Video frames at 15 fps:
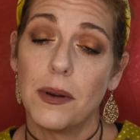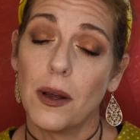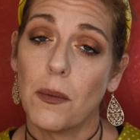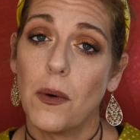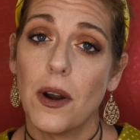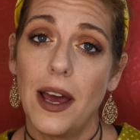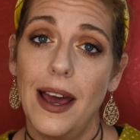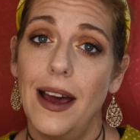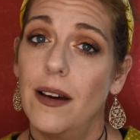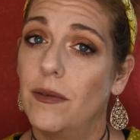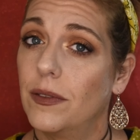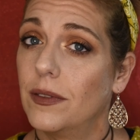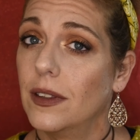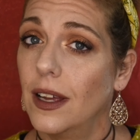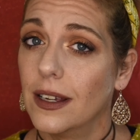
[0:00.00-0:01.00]
but I want to have
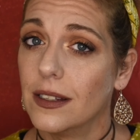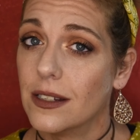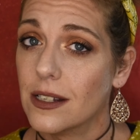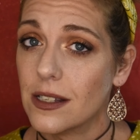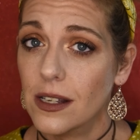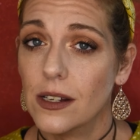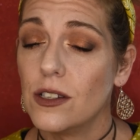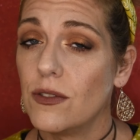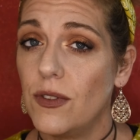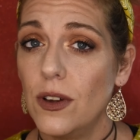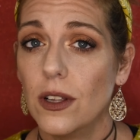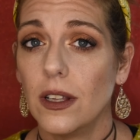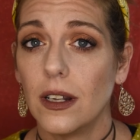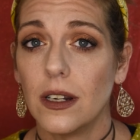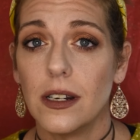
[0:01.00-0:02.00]
like just those
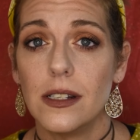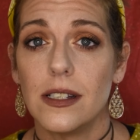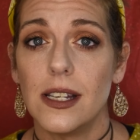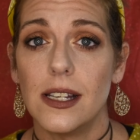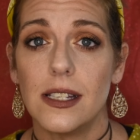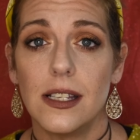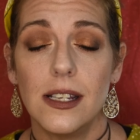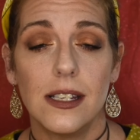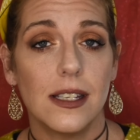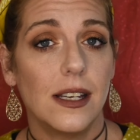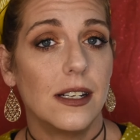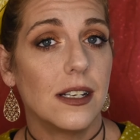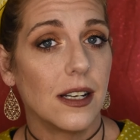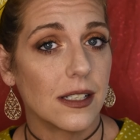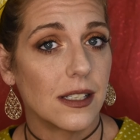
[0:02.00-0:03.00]
few little necessities there
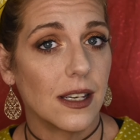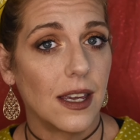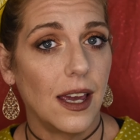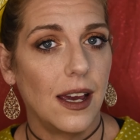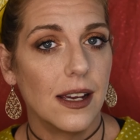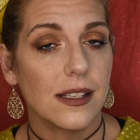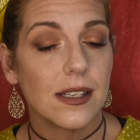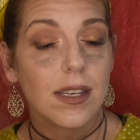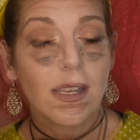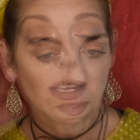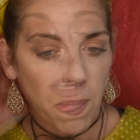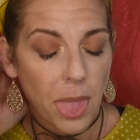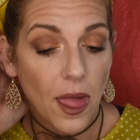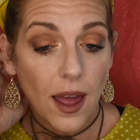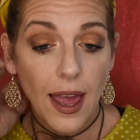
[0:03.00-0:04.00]
just in case.
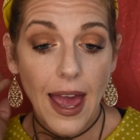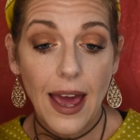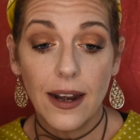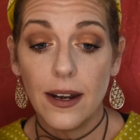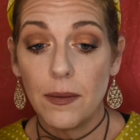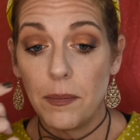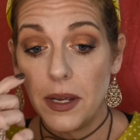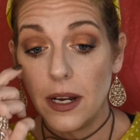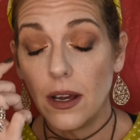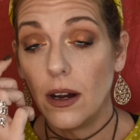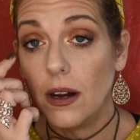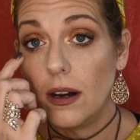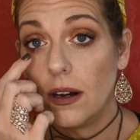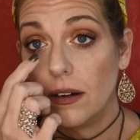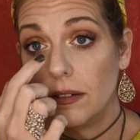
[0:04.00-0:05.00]
I added a bit
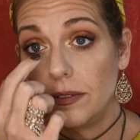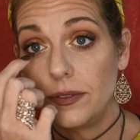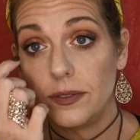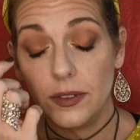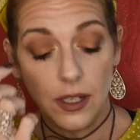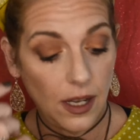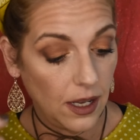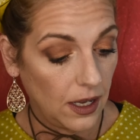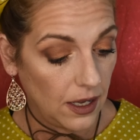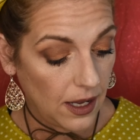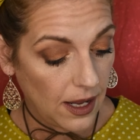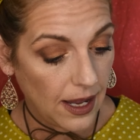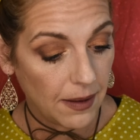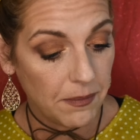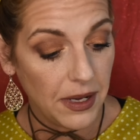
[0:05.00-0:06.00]
of
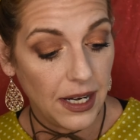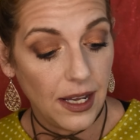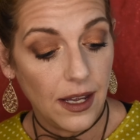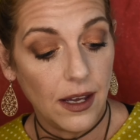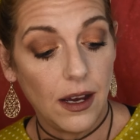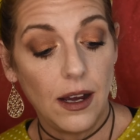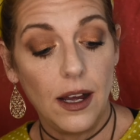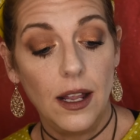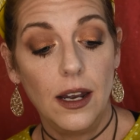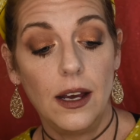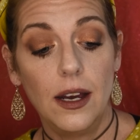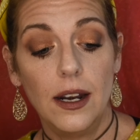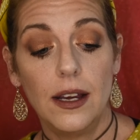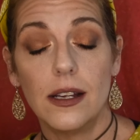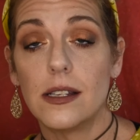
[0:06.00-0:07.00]
a mini
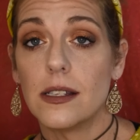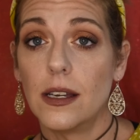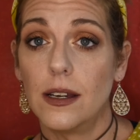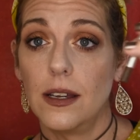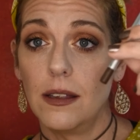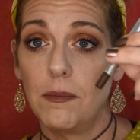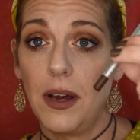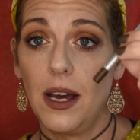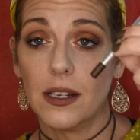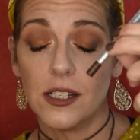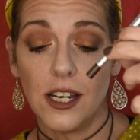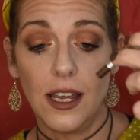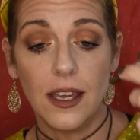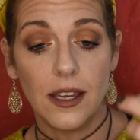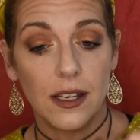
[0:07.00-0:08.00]
eyeliner, so Marc
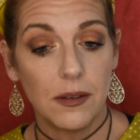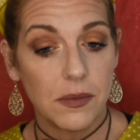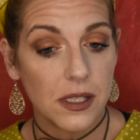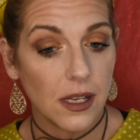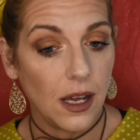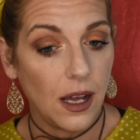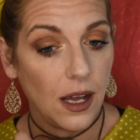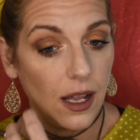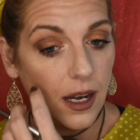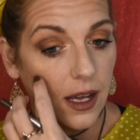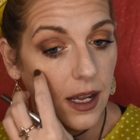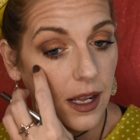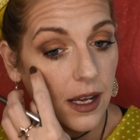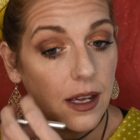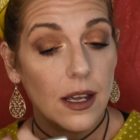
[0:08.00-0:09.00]
Jacobs
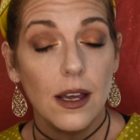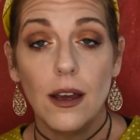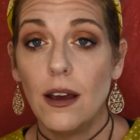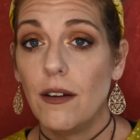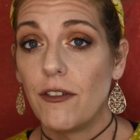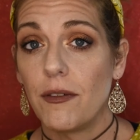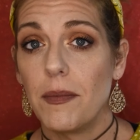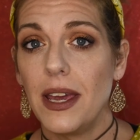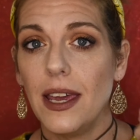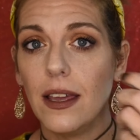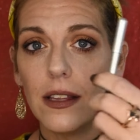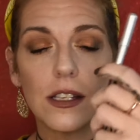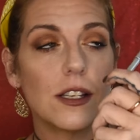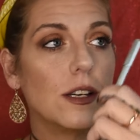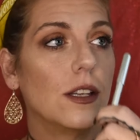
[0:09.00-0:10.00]
eyeliner. For me,
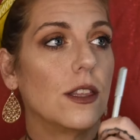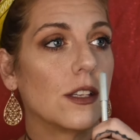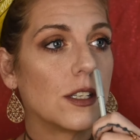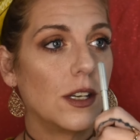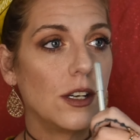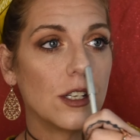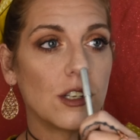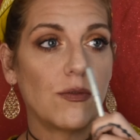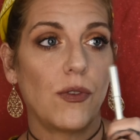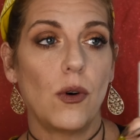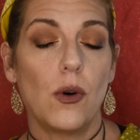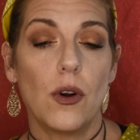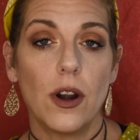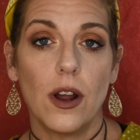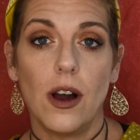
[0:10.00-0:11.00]
the search
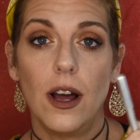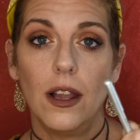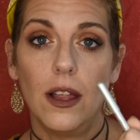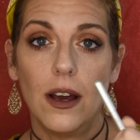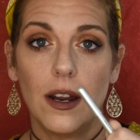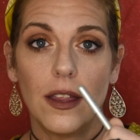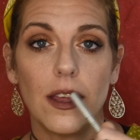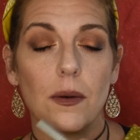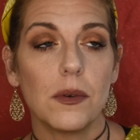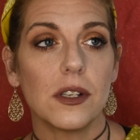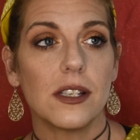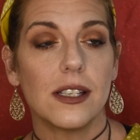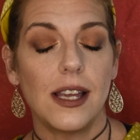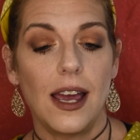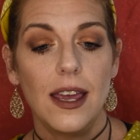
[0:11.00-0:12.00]
for an eyeliner that will
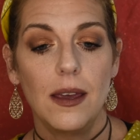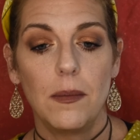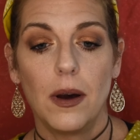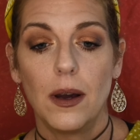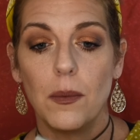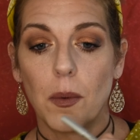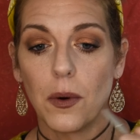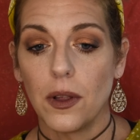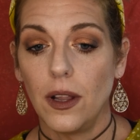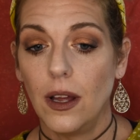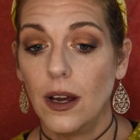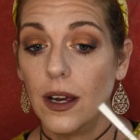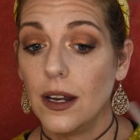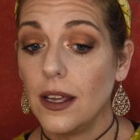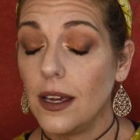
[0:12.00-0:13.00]
stay in my
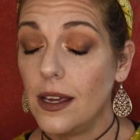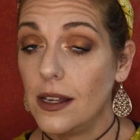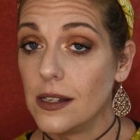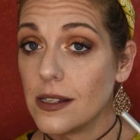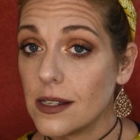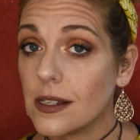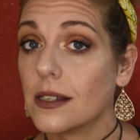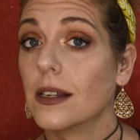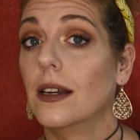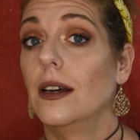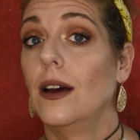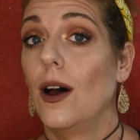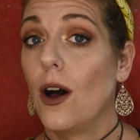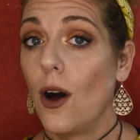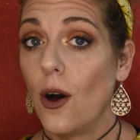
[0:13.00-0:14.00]
waterline is
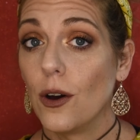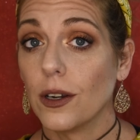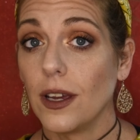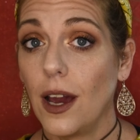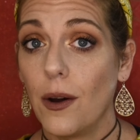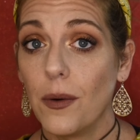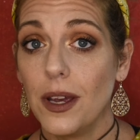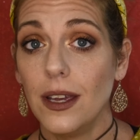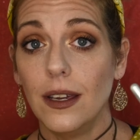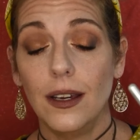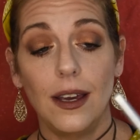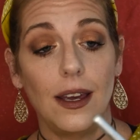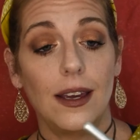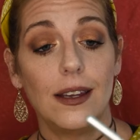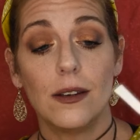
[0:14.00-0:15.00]
ongoing,
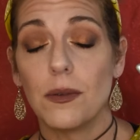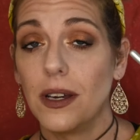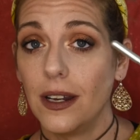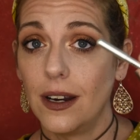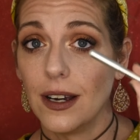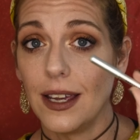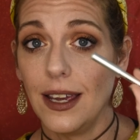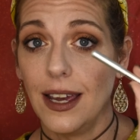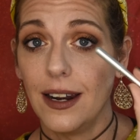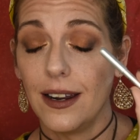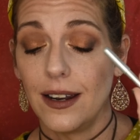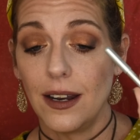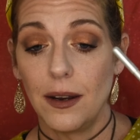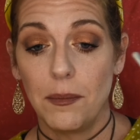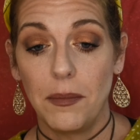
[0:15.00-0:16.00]
and when I can get
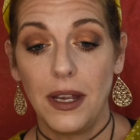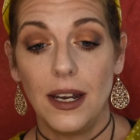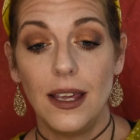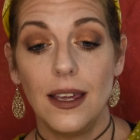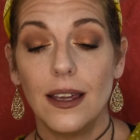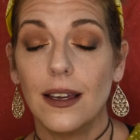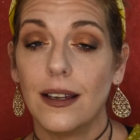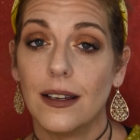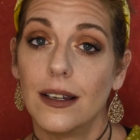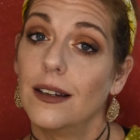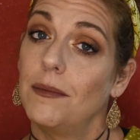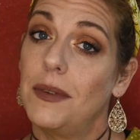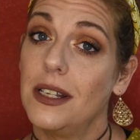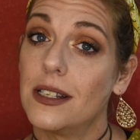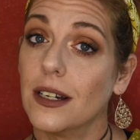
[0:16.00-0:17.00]
it in a mini,
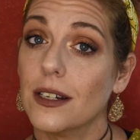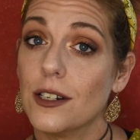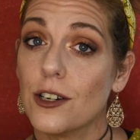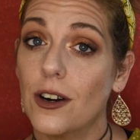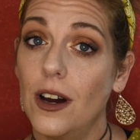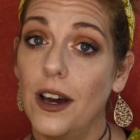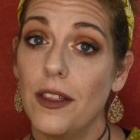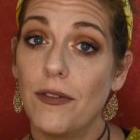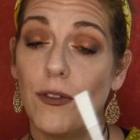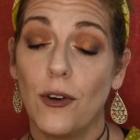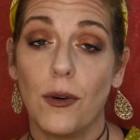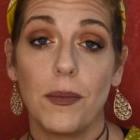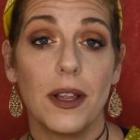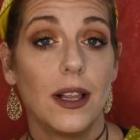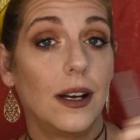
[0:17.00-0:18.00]
means I can try the
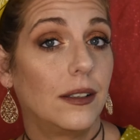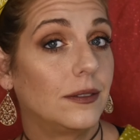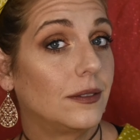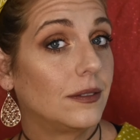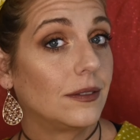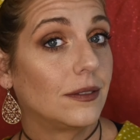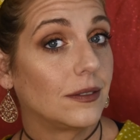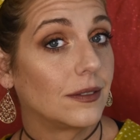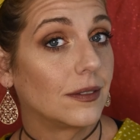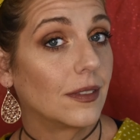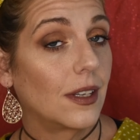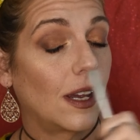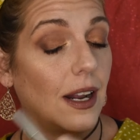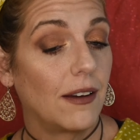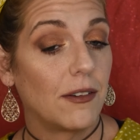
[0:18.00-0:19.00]
formula,
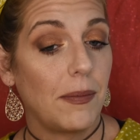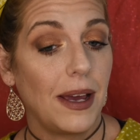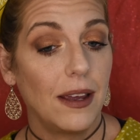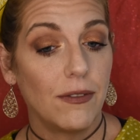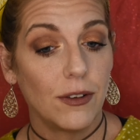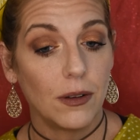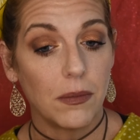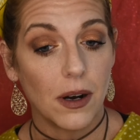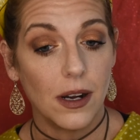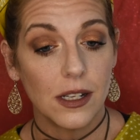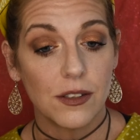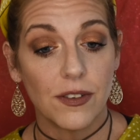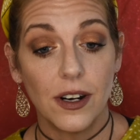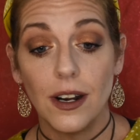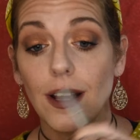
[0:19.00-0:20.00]
don't have to pay full
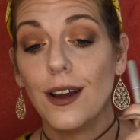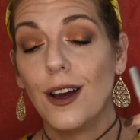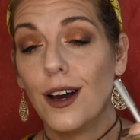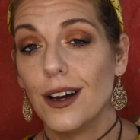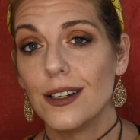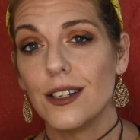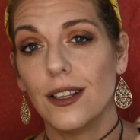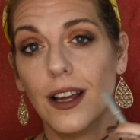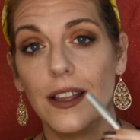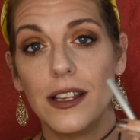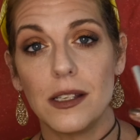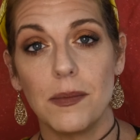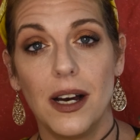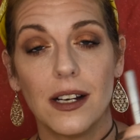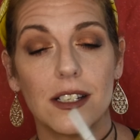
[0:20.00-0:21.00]
price for it. I do like
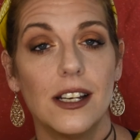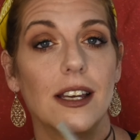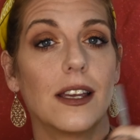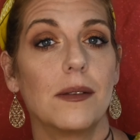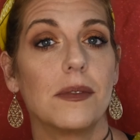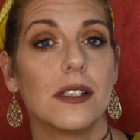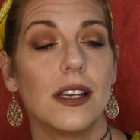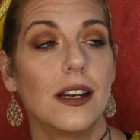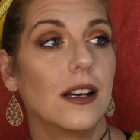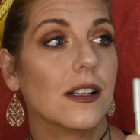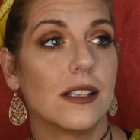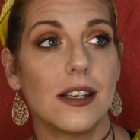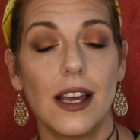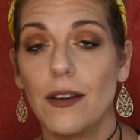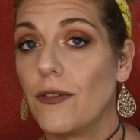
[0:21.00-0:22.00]
these Marc Jacobs. They
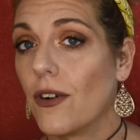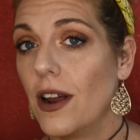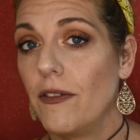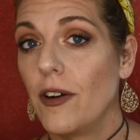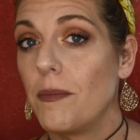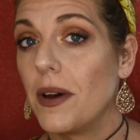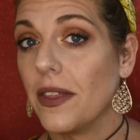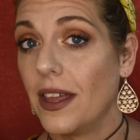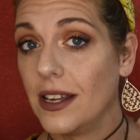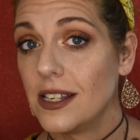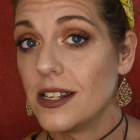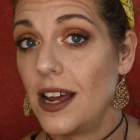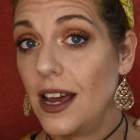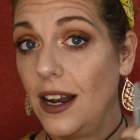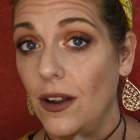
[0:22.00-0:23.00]
don't stay forever, but they
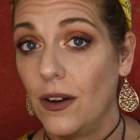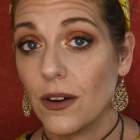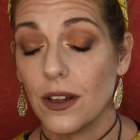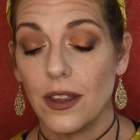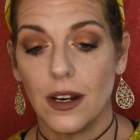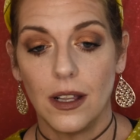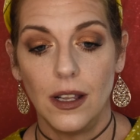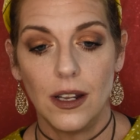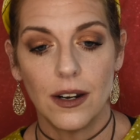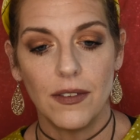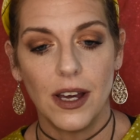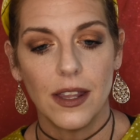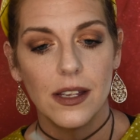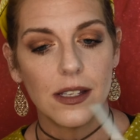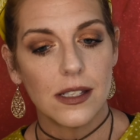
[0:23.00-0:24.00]
stay longer than a lot of
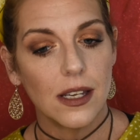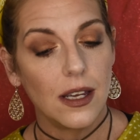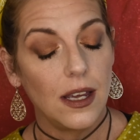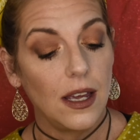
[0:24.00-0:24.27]
others.